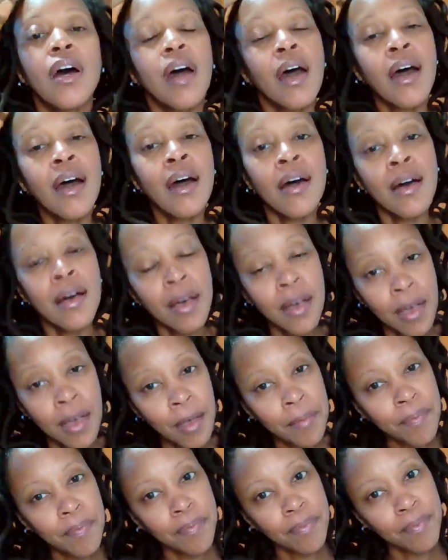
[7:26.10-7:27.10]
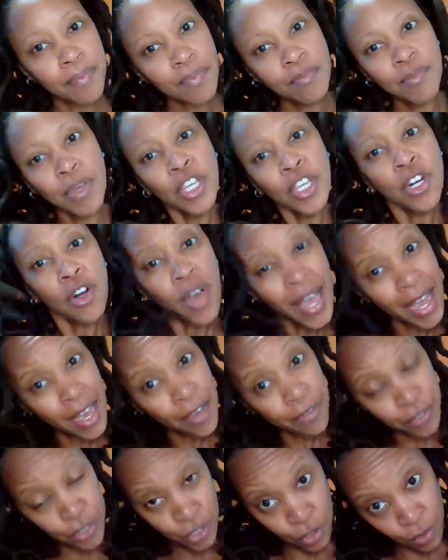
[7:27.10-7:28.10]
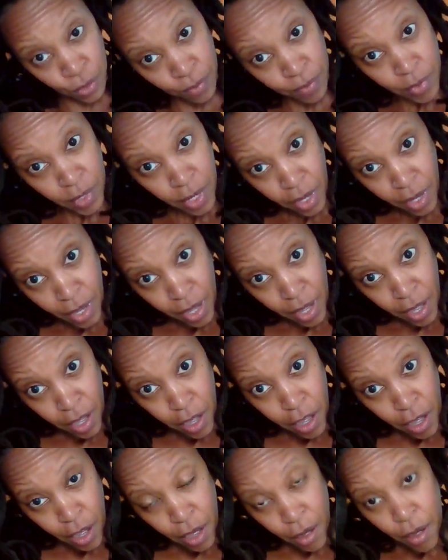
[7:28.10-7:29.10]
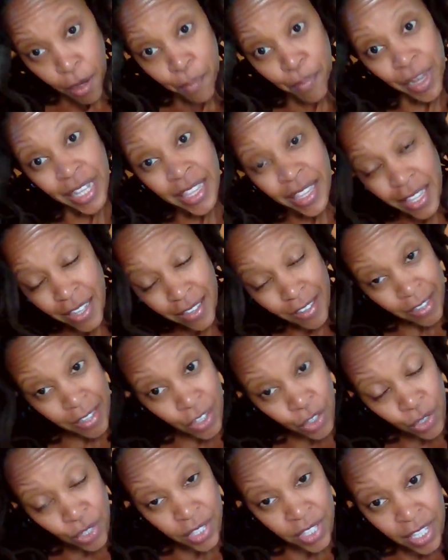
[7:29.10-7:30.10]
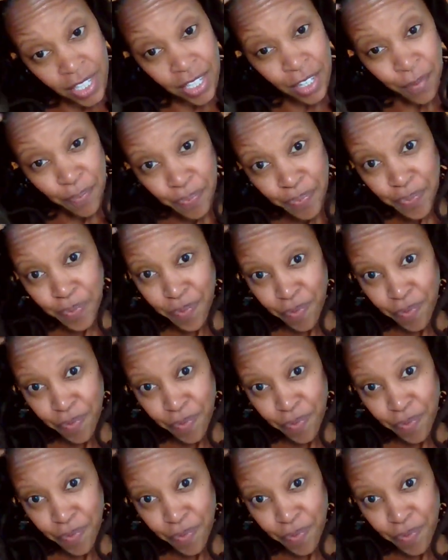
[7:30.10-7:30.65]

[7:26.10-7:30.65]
But you don't have to. But you see,